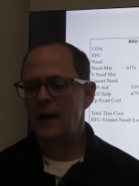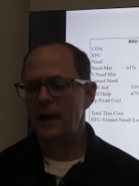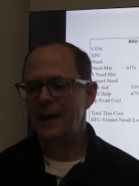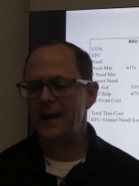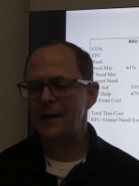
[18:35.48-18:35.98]

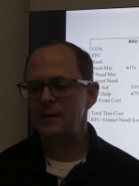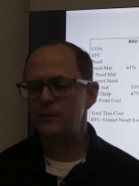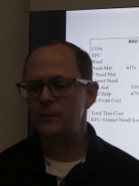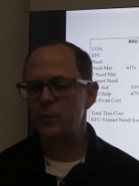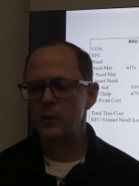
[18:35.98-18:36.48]
and
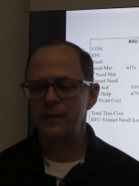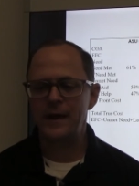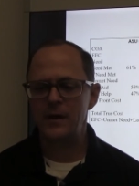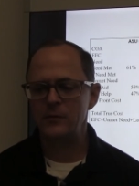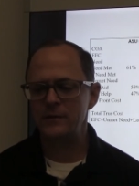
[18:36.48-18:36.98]

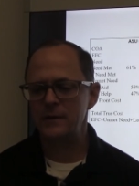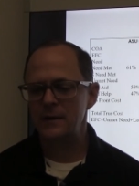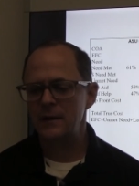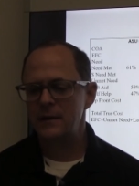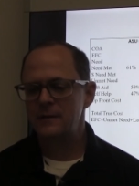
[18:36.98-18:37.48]

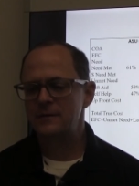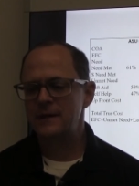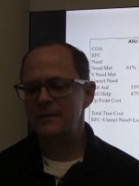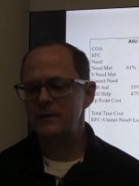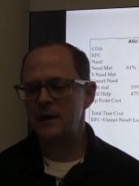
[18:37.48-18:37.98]

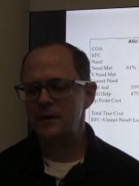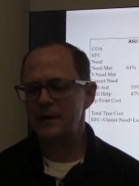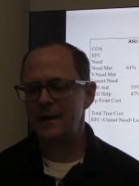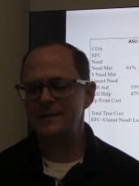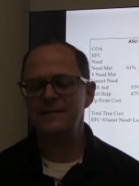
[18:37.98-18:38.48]

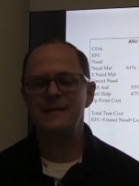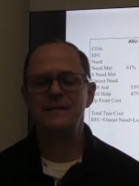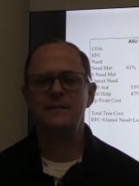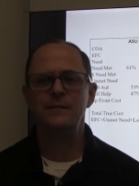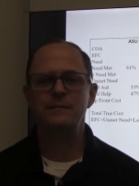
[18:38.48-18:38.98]

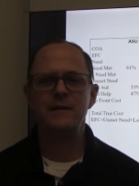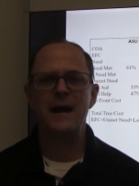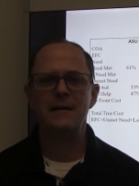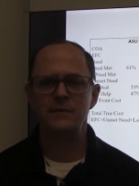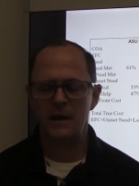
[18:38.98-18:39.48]

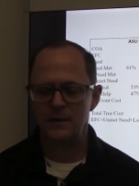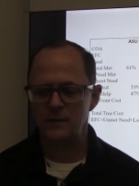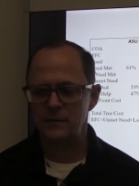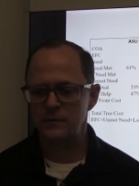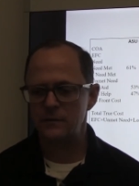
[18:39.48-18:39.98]

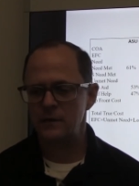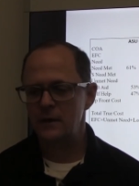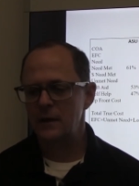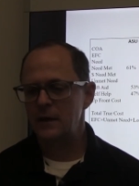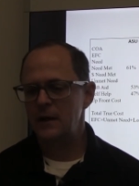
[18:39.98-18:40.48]
$4,765
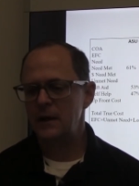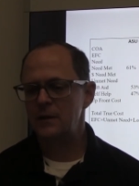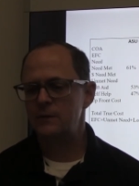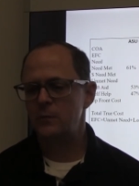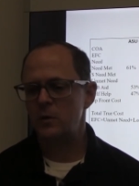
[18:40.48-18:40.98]
in
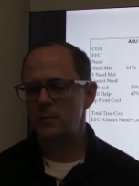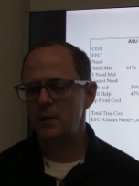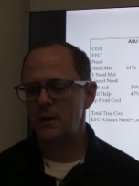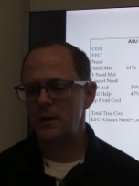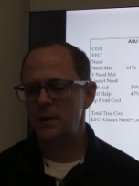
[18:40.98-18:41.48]
the
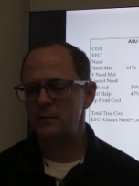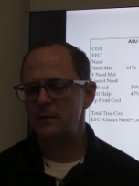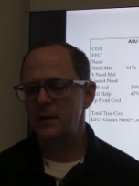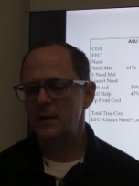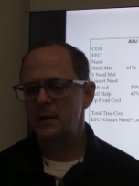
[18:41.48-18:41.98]
form of
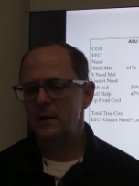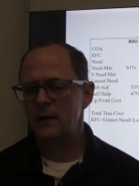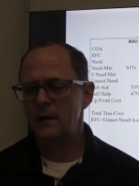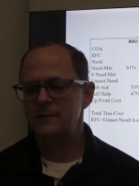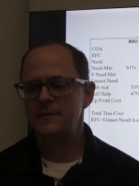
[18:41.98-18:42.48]

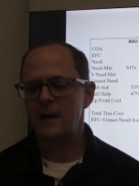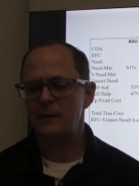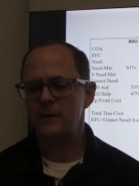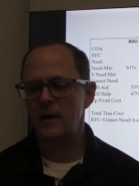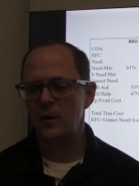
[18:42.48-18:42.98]

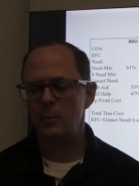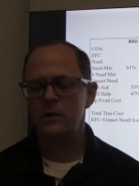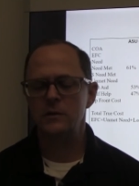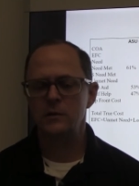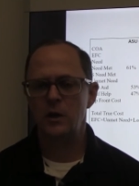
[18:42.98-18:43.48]
self-help,
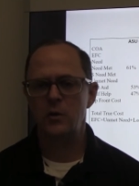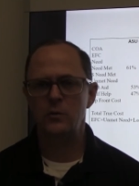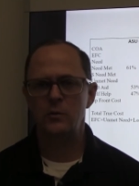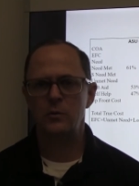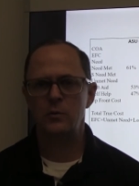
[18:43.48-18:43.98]

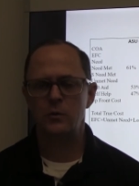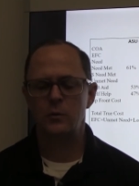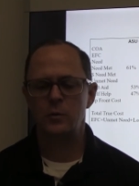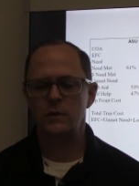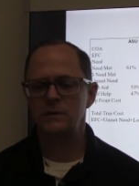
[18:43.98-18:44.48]
loan or
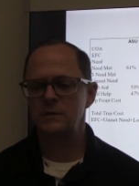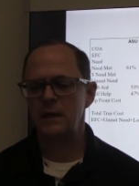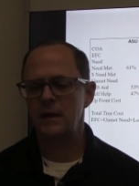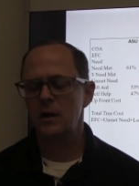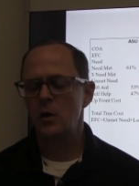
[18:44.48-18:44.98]
work
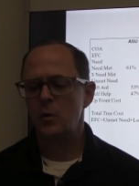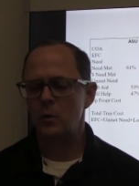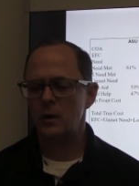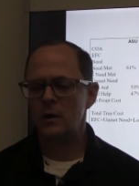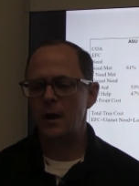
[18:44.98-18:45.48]
study,
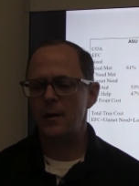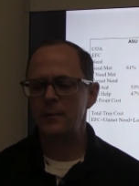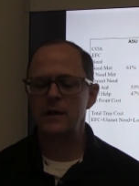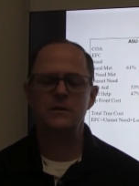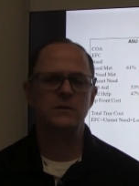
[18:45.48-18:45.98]
or a
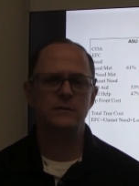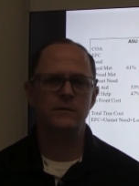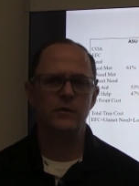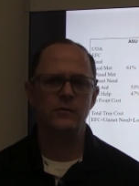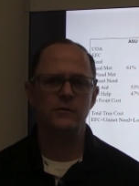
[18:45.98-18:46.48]
combination of
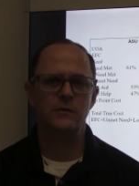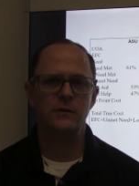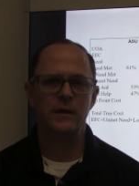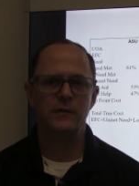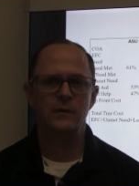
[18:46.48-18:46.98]
those two
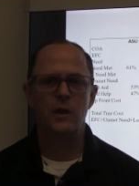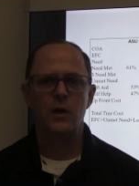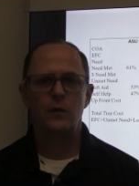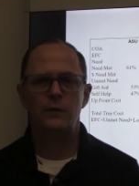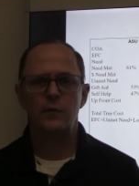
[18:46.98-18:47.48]
things
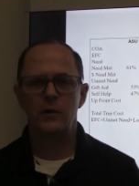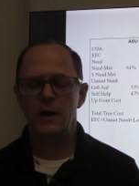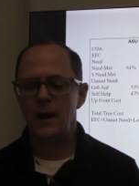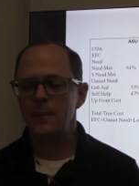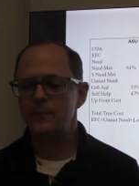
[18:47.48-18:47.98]
for an
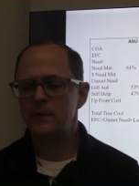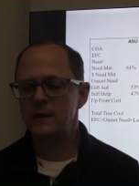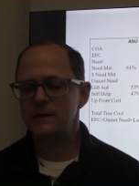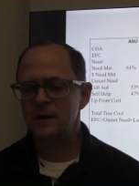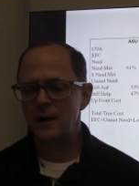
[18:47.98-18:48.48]

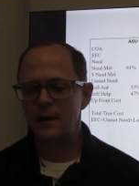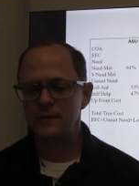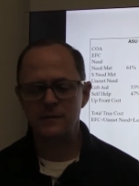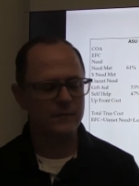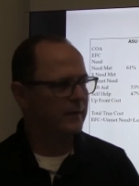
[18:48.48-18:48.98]
upfront
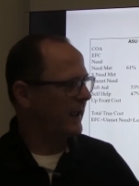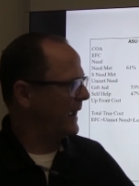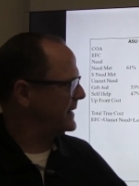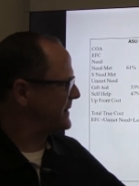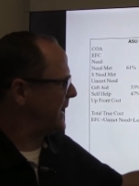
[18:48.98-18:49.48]
cost of
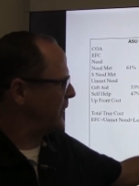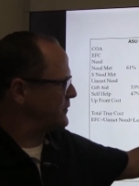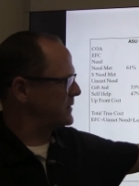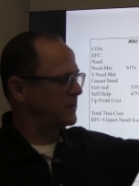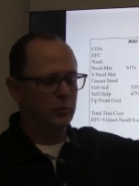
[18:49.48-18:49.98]

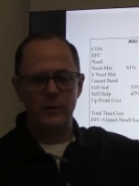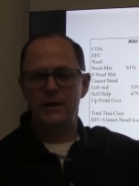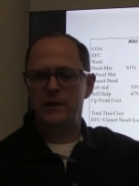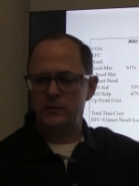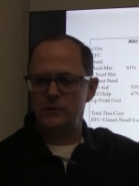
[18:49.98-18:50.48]

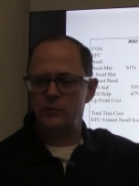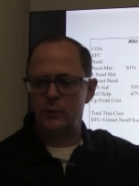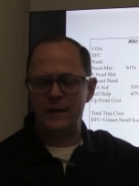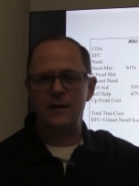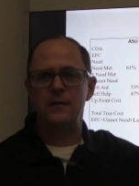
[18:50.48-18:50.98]

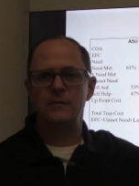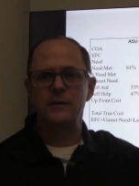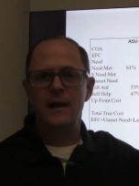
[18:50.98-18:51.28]
$8,320.